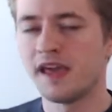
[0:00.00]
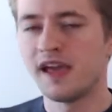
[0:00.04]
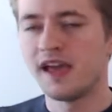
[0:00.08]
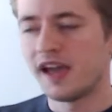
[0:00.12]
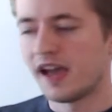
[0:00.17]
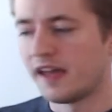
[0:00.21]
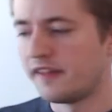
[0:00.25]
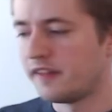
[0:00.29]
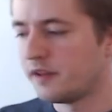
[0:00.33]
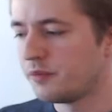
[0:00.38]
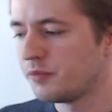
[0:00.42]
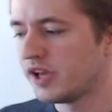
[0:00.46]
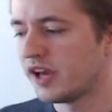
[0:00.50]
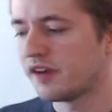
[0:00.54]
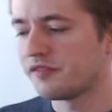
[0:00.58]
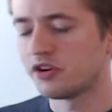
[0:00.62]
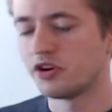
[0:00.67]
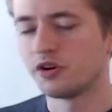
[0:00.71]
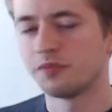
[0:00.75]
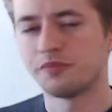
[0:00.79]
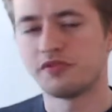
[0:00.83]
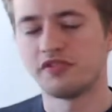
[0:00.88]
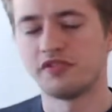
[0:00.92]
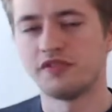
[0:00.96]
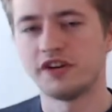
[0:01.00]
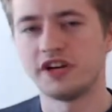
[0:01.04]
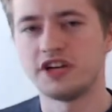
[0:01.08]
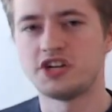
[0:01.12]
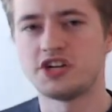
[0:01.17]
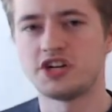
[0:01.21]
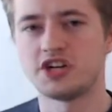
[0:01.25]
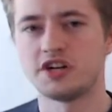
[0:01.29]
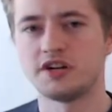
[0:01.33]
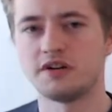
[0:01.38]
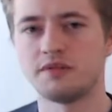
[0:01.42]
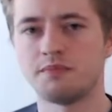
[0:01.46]
And then we have an
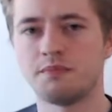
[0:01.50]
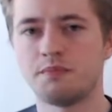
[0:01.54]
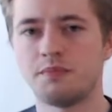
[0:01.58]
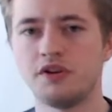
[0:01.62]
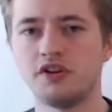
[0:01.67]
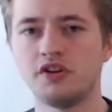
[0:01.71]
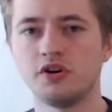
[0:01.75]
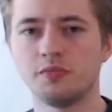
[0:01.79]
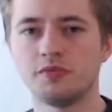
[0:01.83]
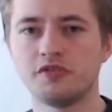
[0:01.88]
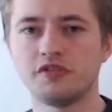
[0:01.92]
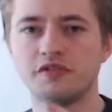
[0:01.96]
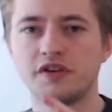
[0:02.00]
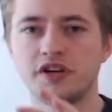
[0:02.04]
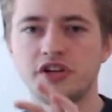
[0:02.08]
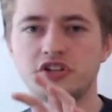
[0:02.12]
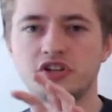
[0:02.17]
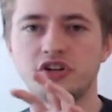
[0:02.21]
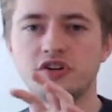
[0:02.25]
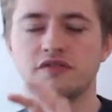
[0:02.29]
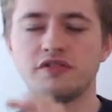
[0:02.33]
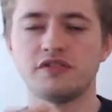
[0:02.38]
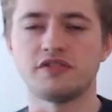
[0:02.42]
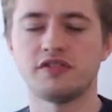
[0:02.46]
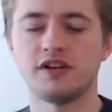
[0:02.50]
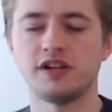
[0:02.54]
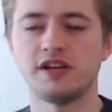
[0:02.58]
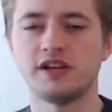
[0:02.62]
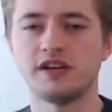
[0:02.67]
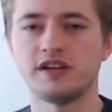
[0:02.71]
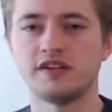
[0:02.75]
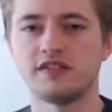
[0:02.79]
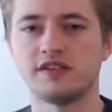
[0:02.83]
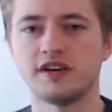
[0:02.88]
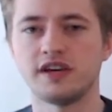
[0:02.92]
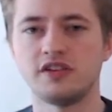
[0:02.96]
observation, but the observation obviously
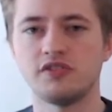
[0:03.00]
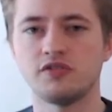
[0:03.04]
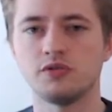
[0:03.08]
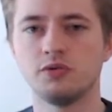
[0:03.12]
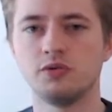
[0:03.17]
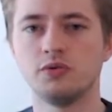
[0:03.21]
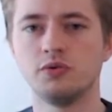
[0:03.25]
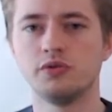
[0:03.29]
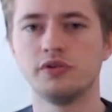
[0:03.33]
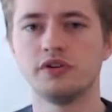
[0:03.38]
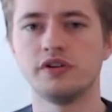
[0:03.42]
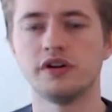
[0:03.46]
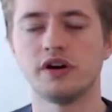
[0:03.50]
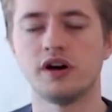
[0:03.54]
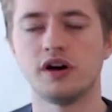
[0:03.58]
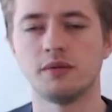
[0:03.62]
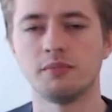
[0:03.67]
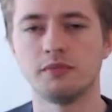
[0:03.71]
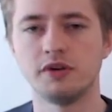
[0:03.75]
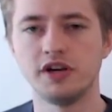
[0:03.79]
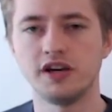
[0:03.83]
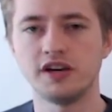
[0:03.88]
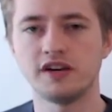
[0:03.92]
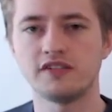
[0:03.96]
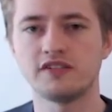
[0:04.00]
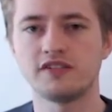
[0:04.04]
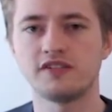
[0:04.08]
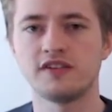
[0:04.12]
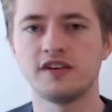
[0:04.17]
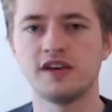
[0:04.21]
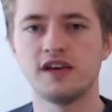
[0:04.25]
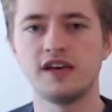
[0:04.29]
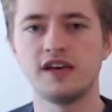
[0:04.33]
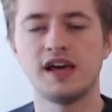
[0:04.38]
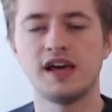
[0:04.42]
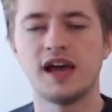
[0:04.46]
contains all the harmonics
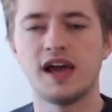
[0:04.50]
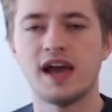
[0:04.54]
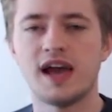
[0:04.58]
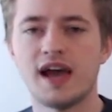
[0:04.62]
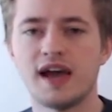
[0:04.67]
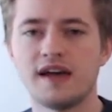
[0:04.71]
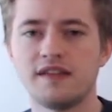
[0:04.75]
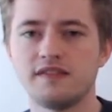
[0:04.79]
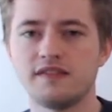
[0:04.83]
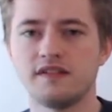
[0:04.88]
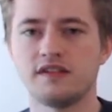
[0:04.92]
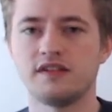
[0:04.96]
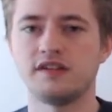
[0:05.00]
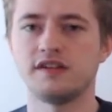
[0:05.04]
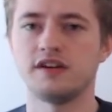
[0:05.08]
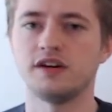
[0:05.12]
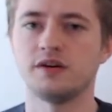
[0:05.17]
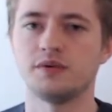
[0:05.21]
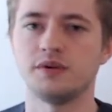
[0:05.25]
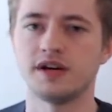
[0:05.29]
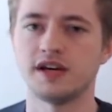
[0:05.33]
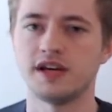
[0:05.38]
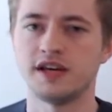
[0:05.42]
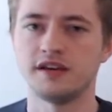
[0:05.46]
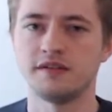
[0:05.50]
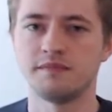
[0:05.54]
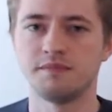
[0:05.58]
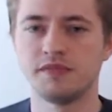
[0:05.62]
and the DOA.